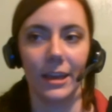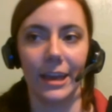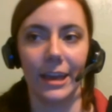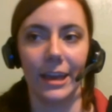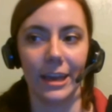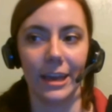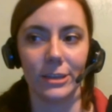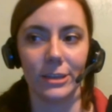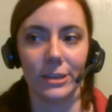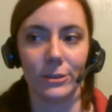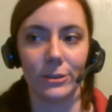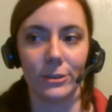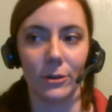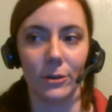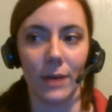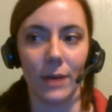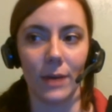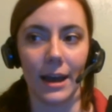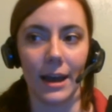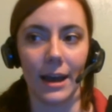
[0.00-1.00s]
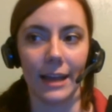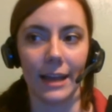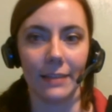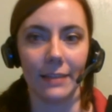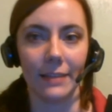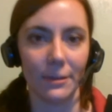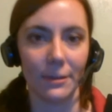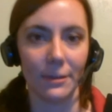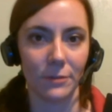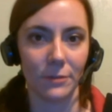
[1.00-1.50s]
So I
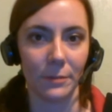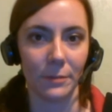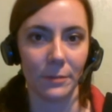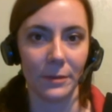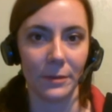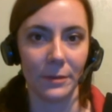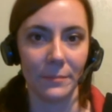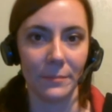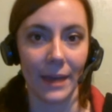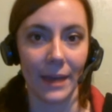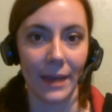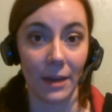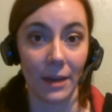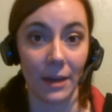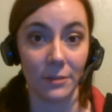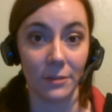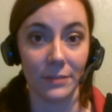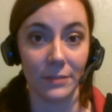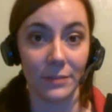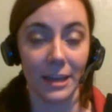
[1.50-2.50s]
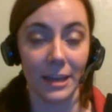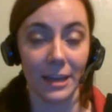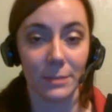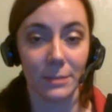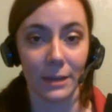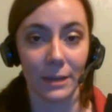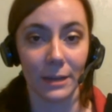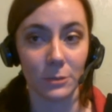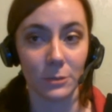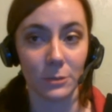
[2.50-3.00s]
life grip him out of the ice
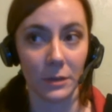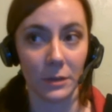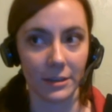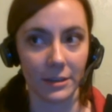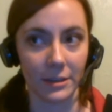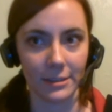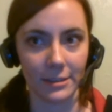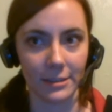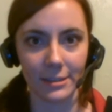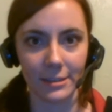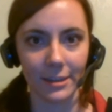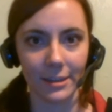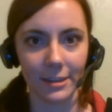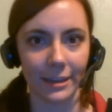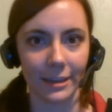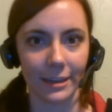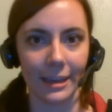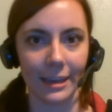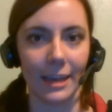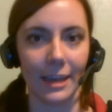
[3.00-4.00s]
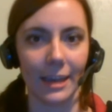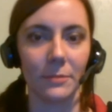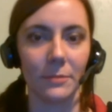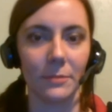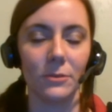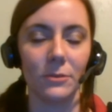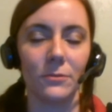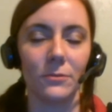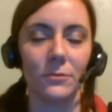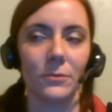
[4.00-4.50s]
patch because he's stuck. He can't
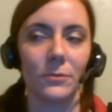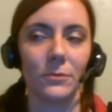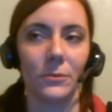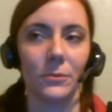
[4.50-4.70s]
move.